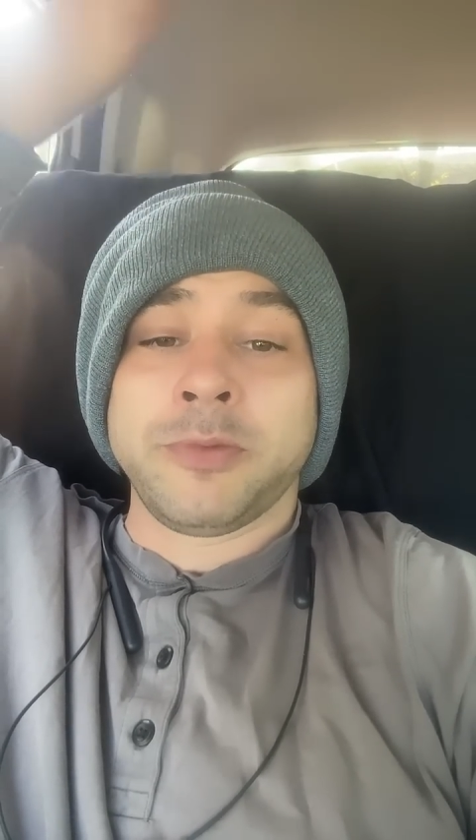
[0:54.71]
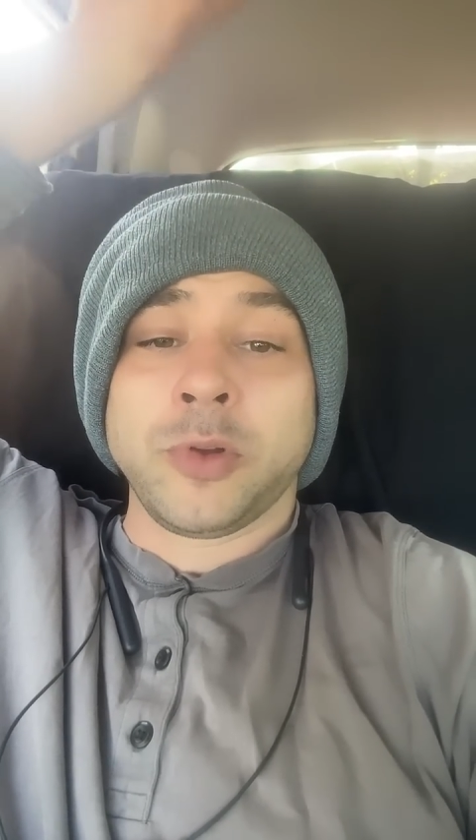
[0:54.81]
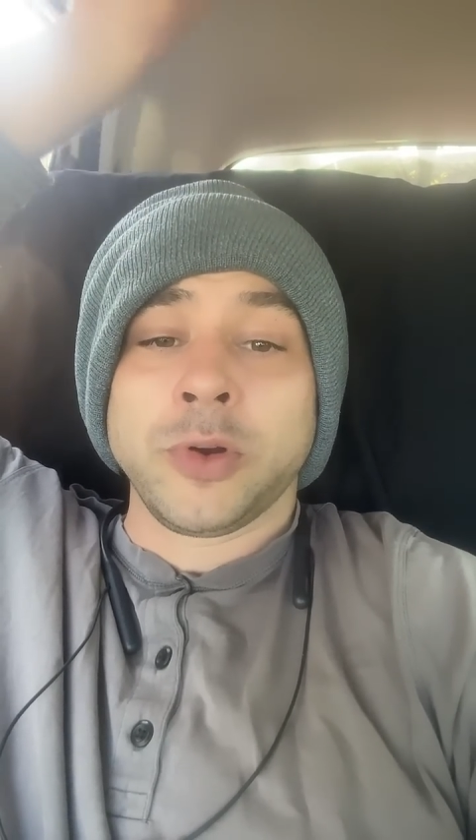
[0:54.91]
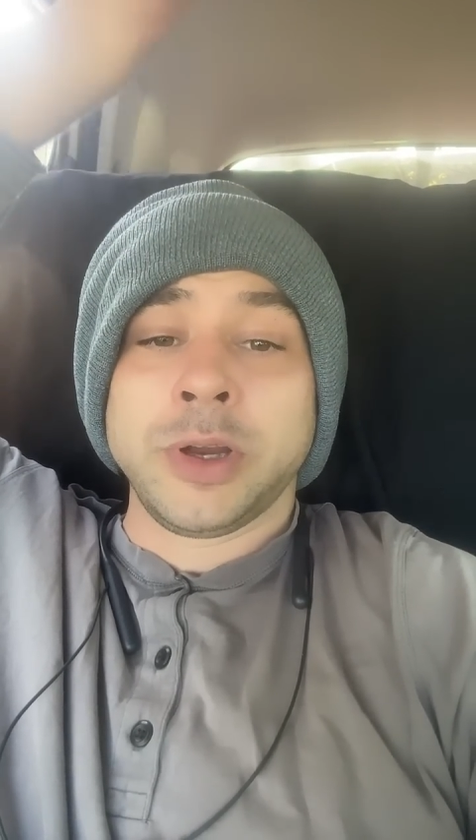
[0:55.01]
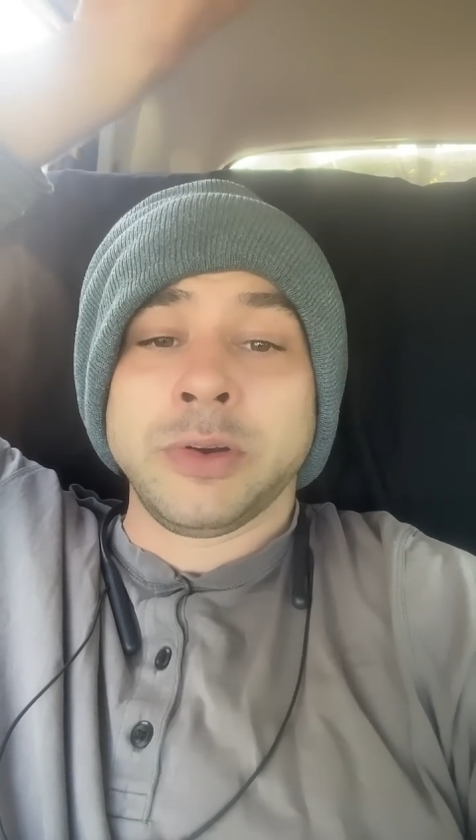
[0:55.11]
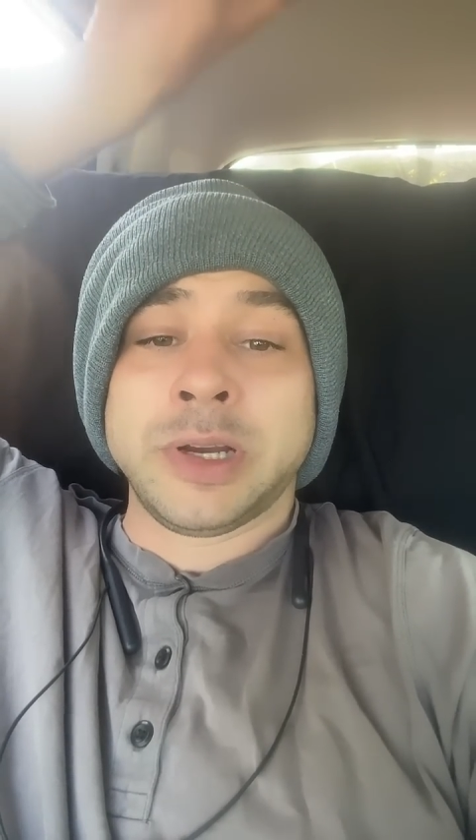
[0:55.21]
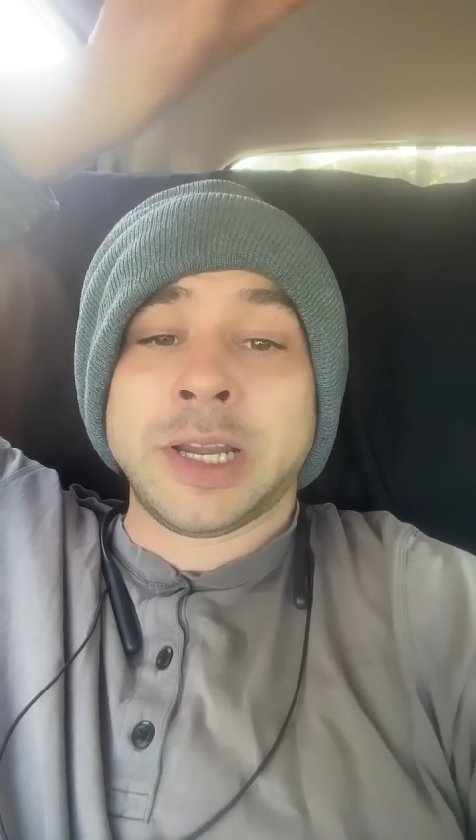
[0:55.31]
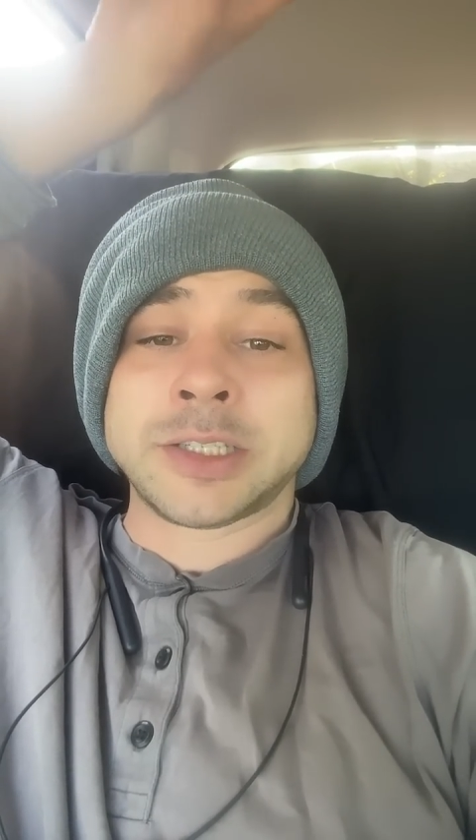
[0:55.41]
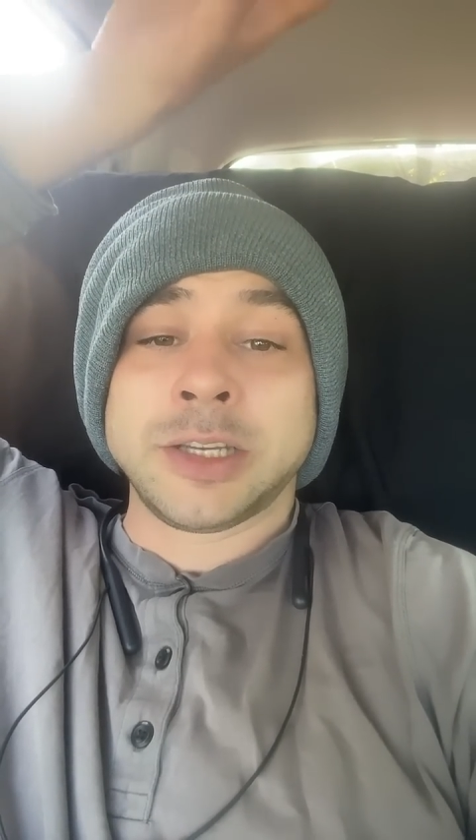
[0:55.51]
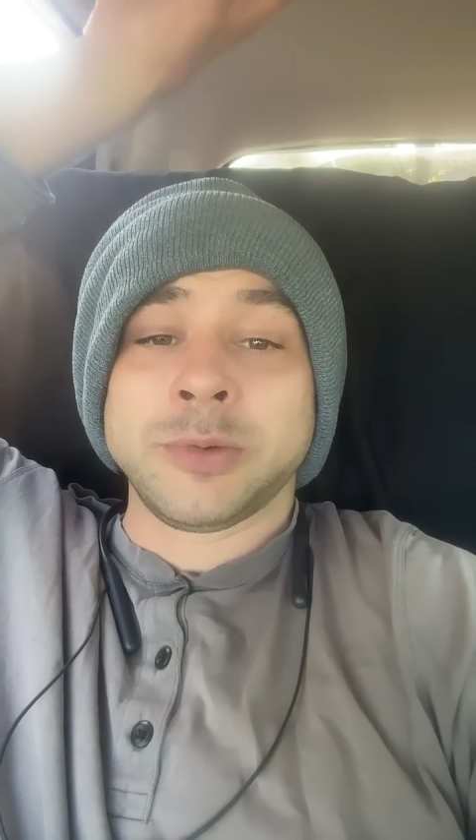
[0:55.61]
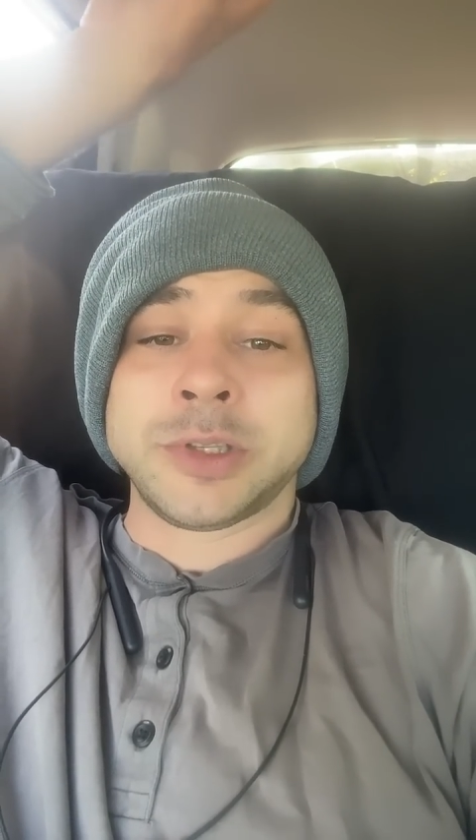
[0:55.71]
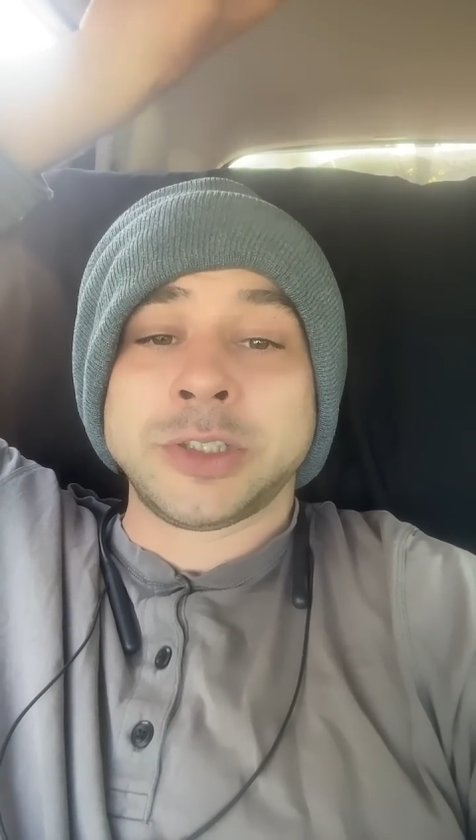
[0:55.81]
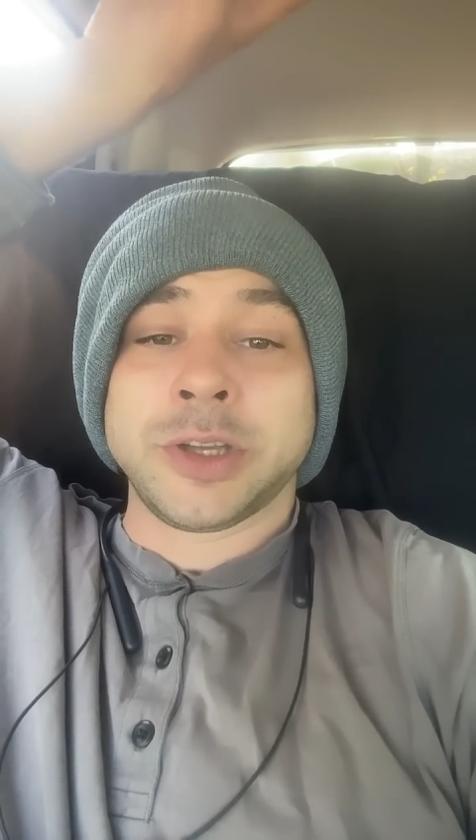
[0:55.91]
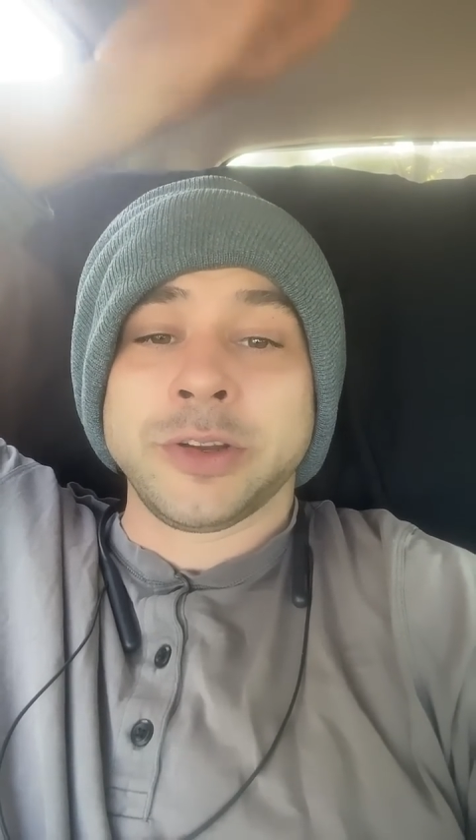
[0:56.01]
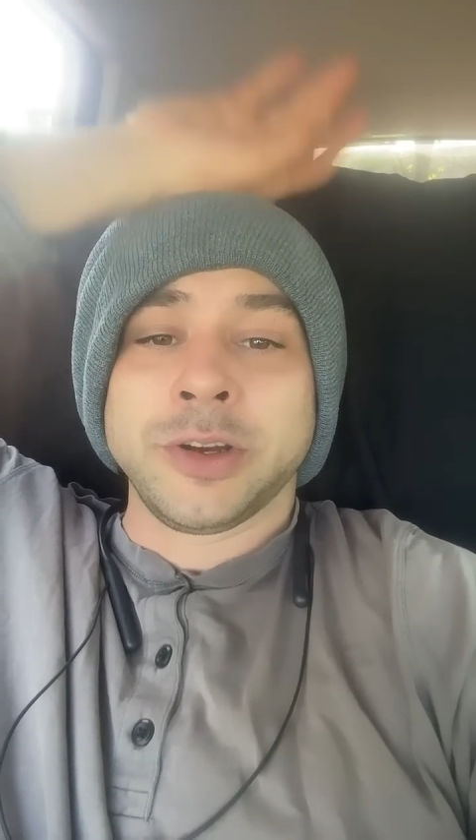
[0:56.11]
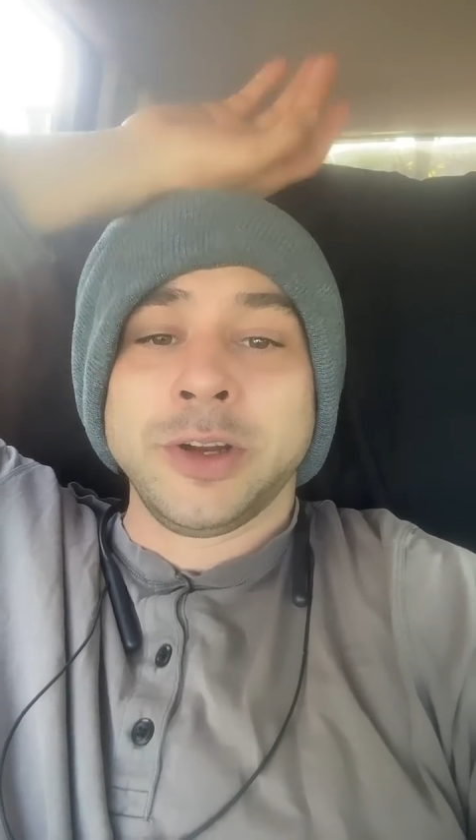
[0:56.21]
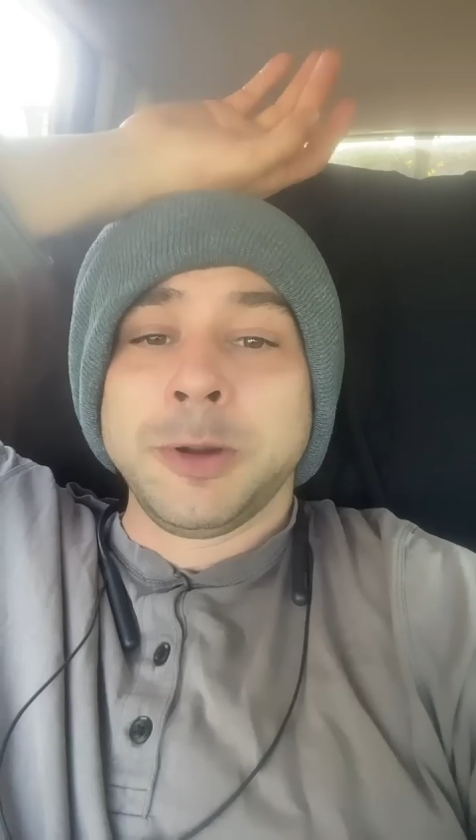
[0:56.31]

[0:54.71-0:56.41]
fluorine reacting with each other.